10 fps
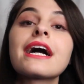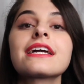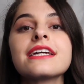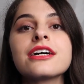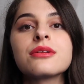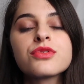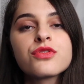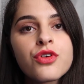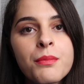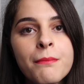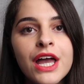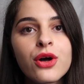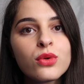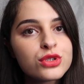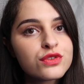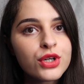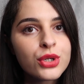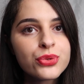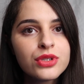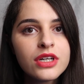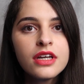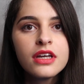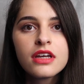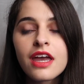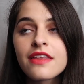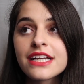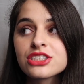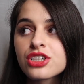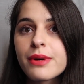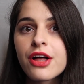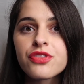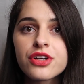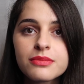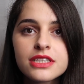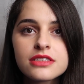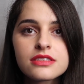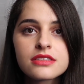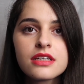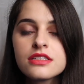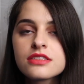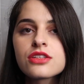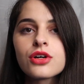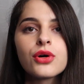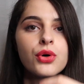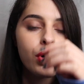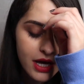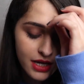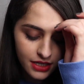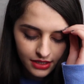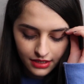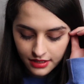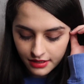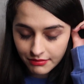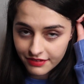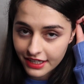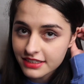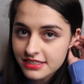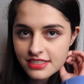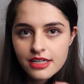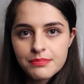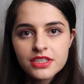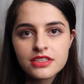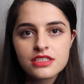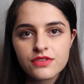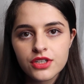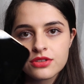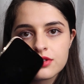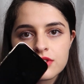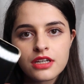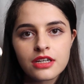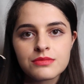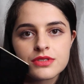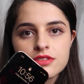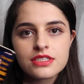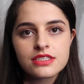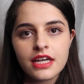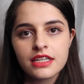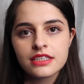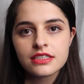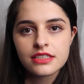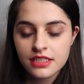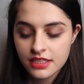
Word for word: backing up from my old phone, and that took about thirty minutes. So I'm finally set up on this phone and I'm so excited.